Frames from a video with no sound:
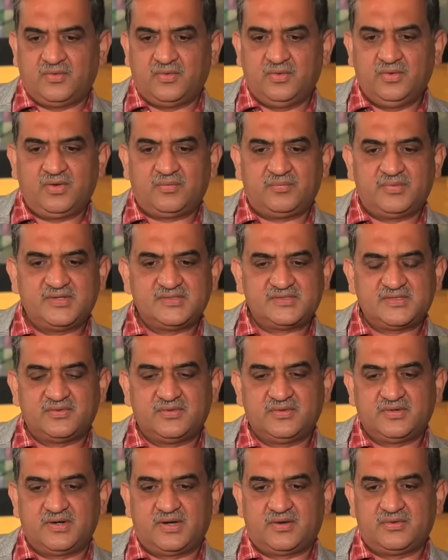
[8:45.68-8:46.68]
whole operation
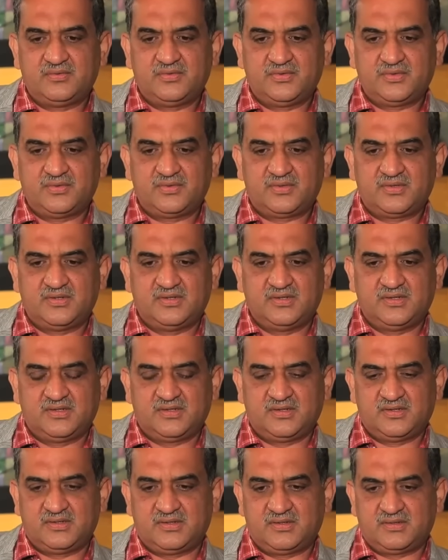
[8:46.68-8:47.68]
on ground took
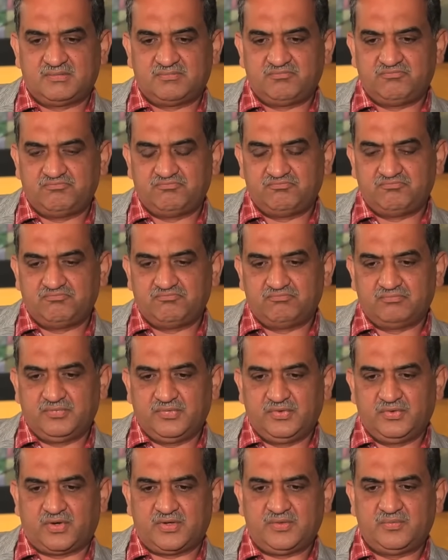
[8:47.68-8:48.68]

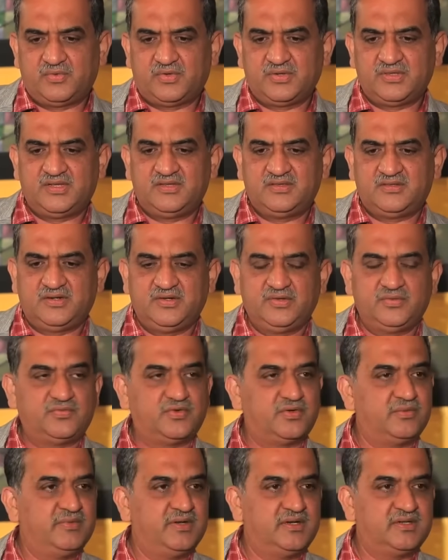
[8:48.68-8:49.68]
not more than 3 to
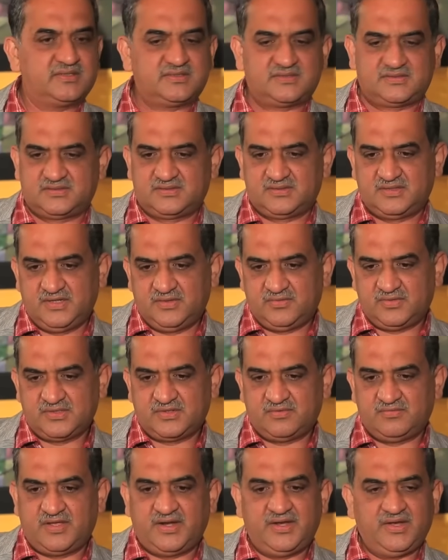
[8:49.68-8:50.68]
4 minutes. It was
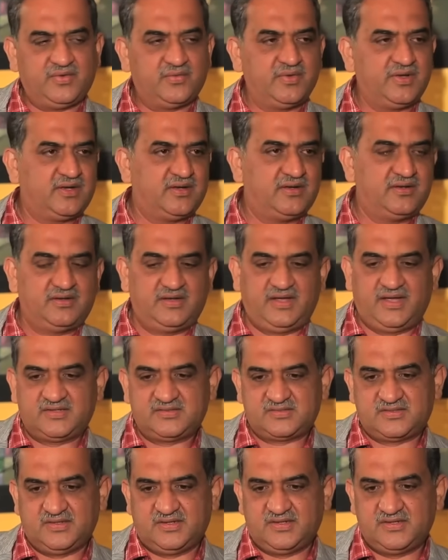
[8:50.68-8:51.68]
a very quick
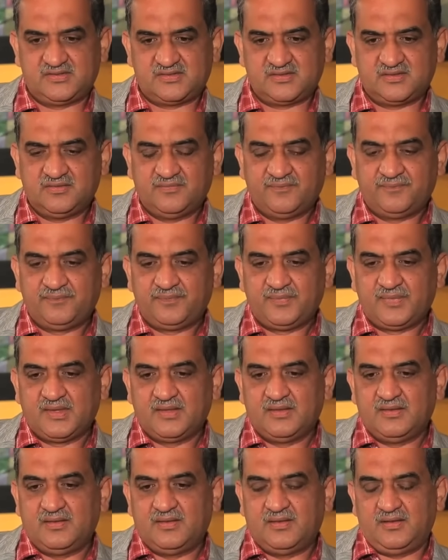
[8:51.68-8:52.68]
extrication,
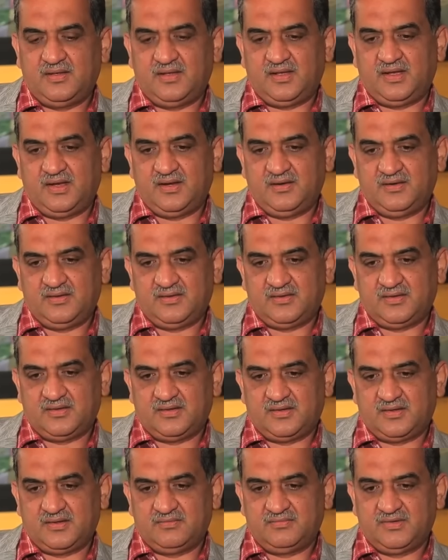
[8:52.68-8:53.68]
and
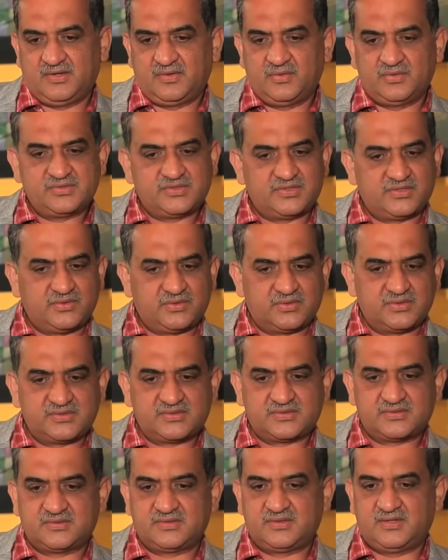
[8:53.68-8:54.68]
we closed the
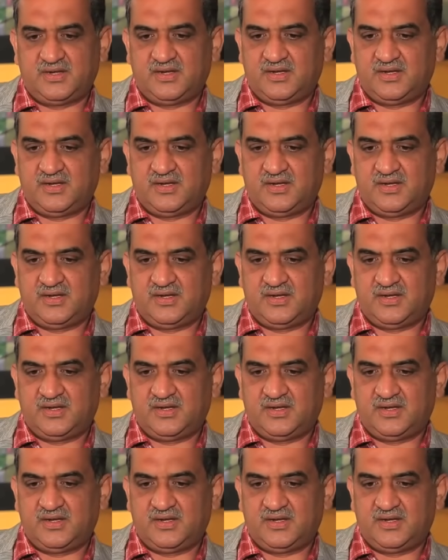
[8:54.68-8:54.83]
doors,